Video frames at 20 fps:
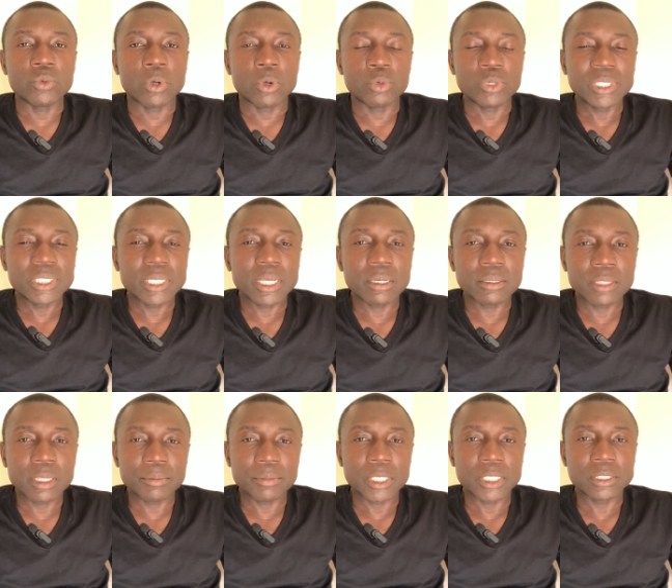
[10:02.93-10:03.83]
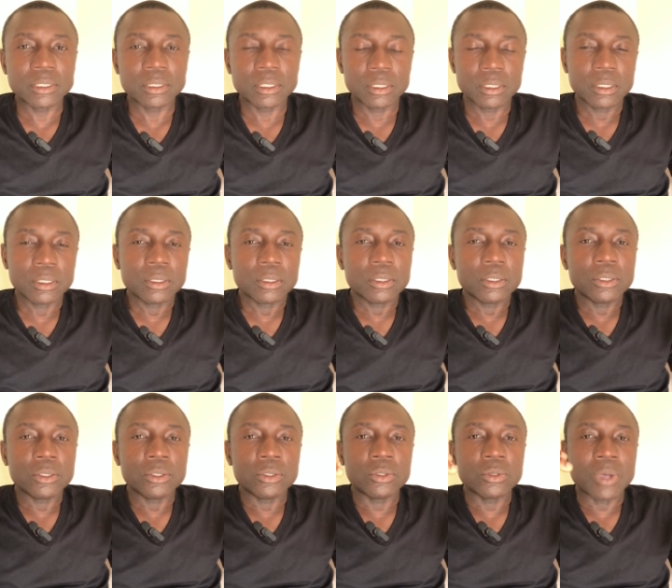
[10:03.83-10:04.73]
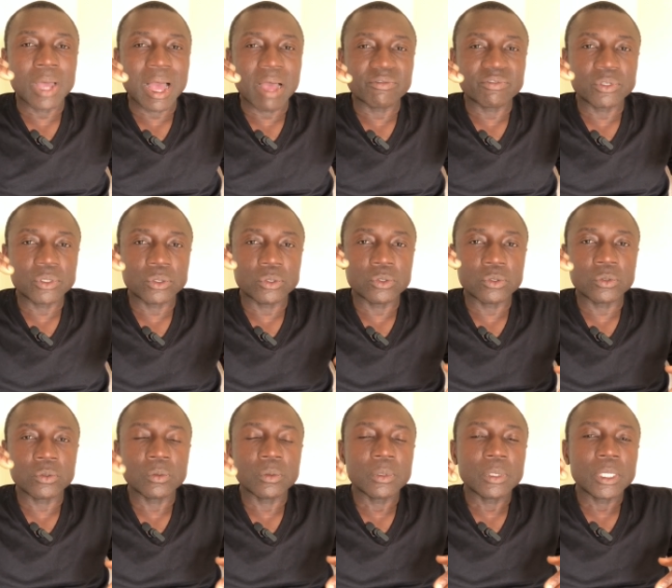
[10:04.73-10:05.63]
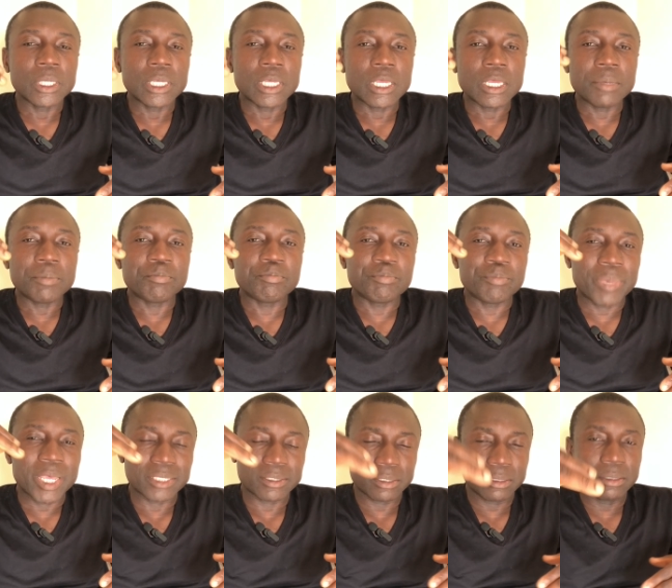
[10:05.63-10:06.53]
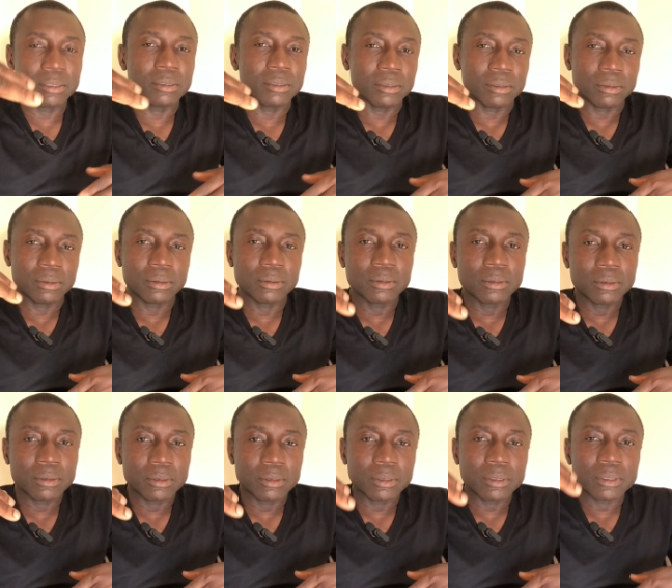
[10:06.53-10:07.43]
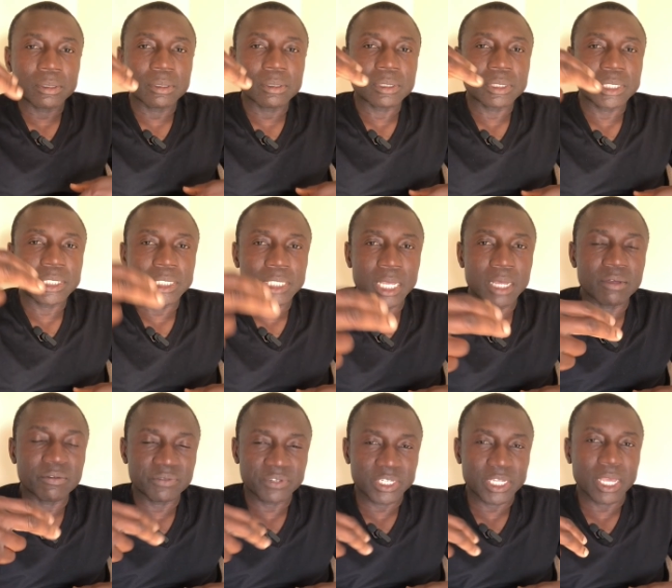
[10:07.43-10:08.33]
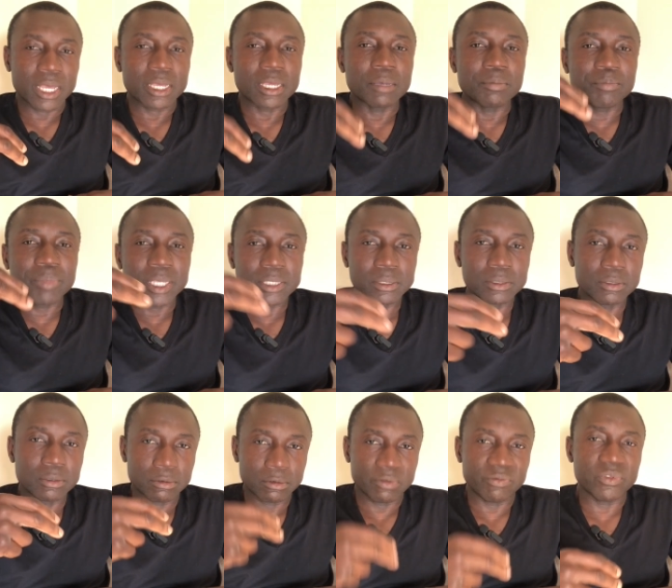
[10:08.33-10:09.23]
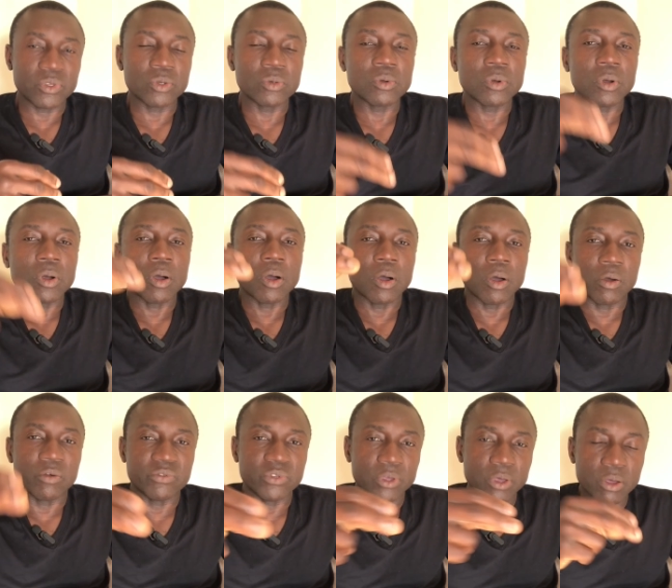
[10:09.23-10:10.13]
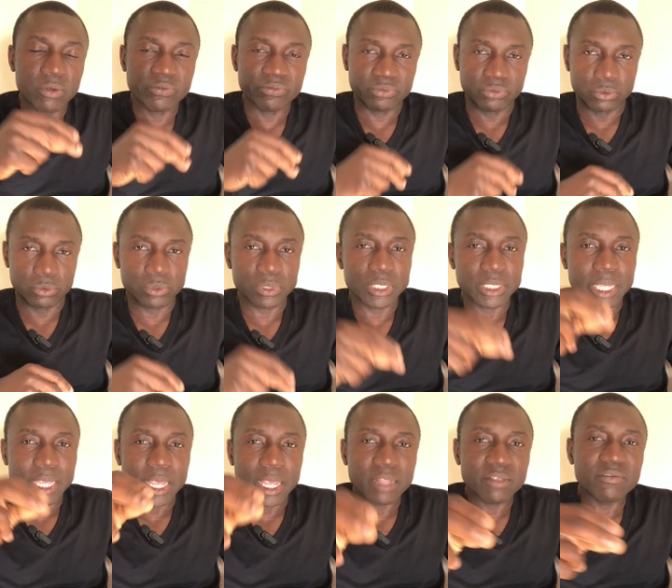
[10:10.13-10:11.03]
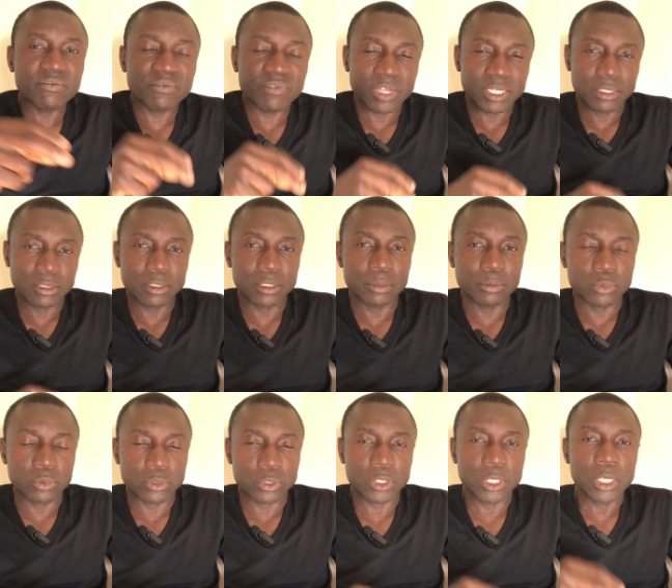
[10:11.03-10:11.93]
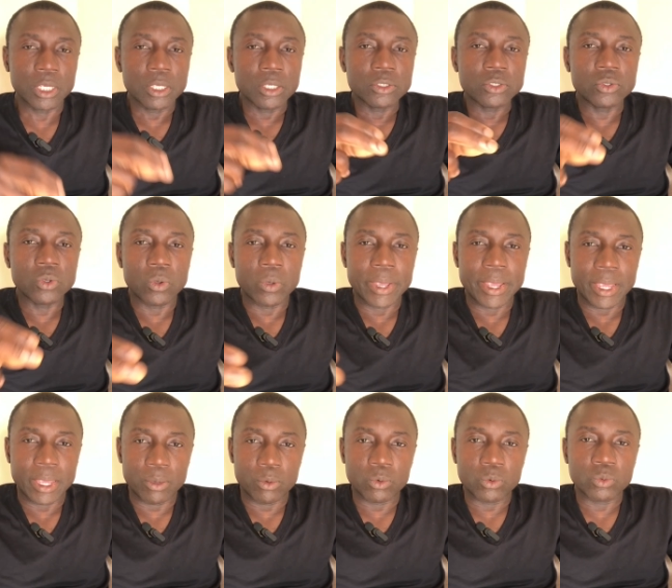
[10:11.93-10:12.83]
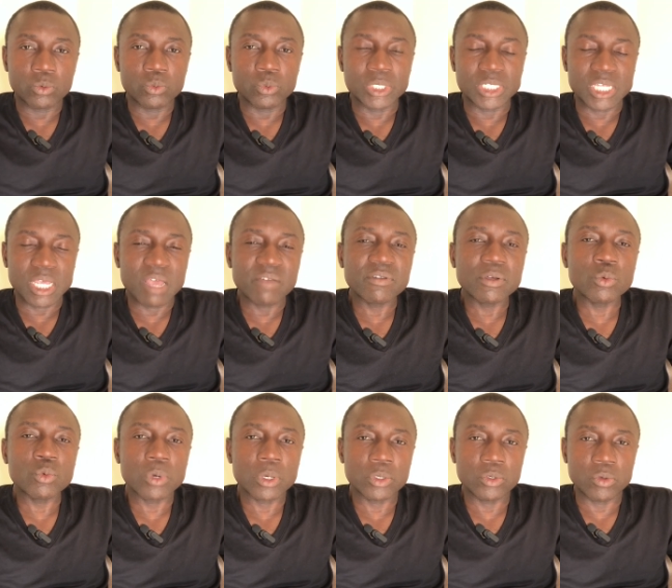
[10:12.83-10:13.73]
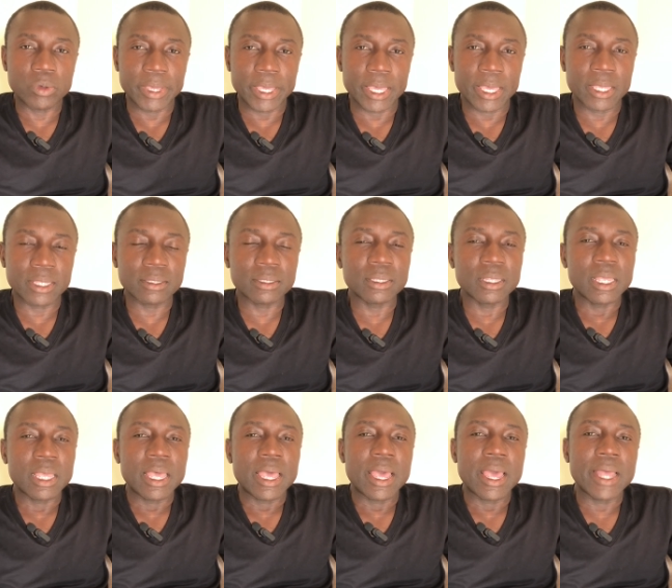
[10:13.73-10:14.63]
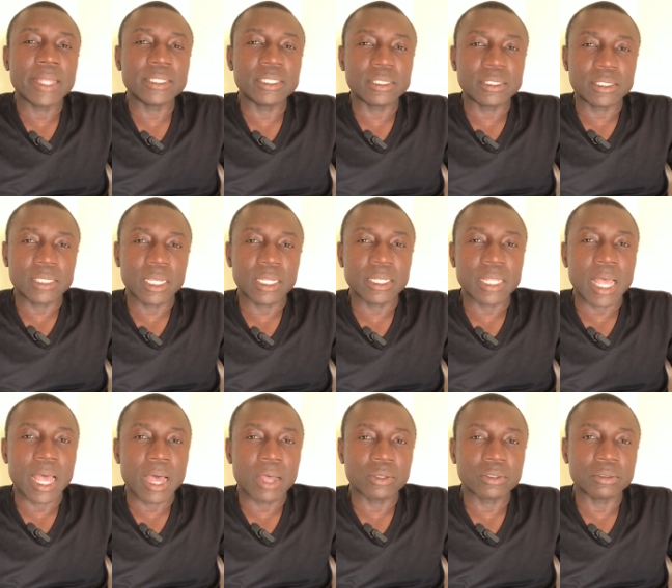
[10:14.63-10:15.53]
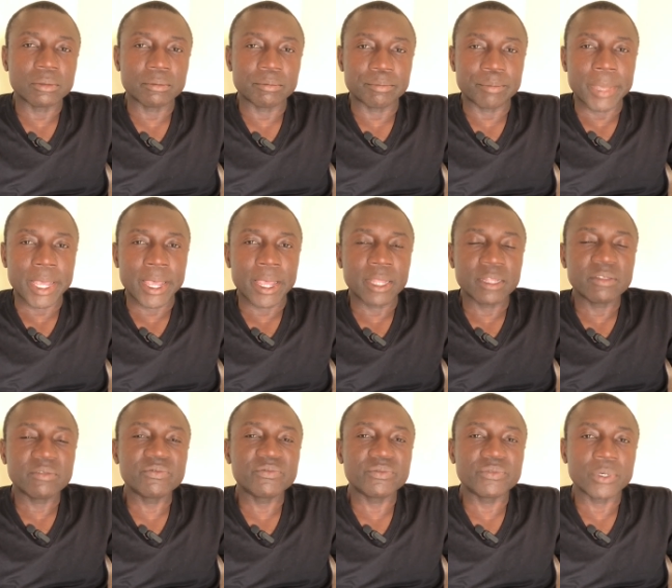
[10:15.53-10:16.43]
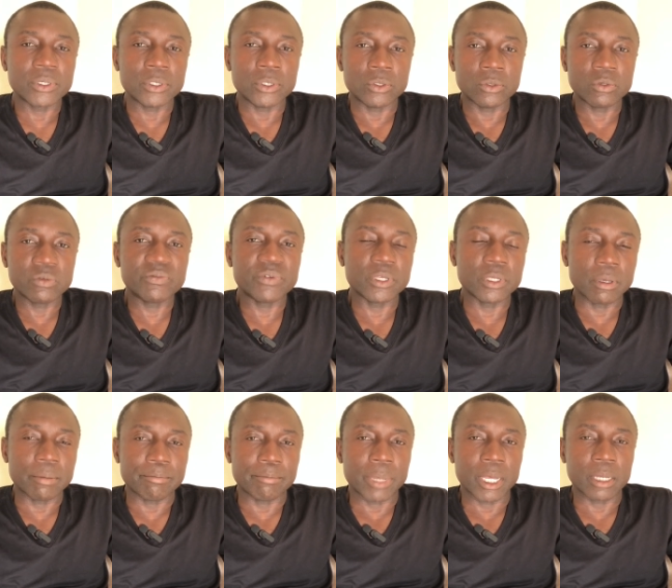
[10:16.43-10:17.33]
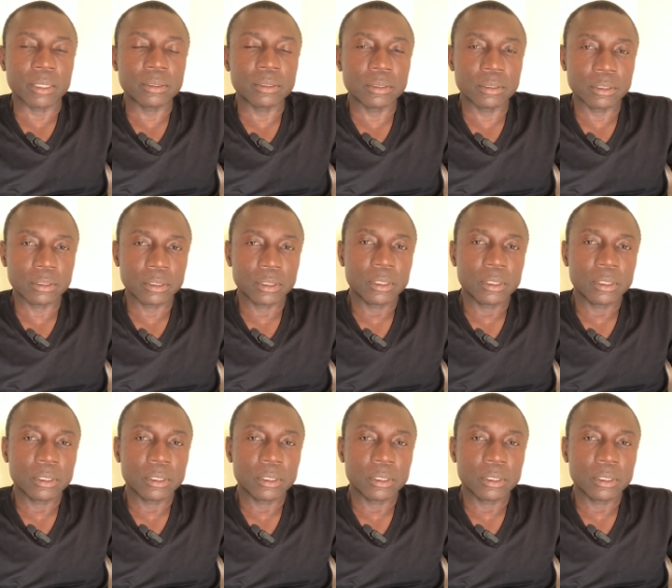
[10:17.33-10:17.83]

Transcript: what we tell them is you have to do a personal self check, a personal review of your fruits and vegetables. So, whichever one you ate and it turned out bad for you, for your butt,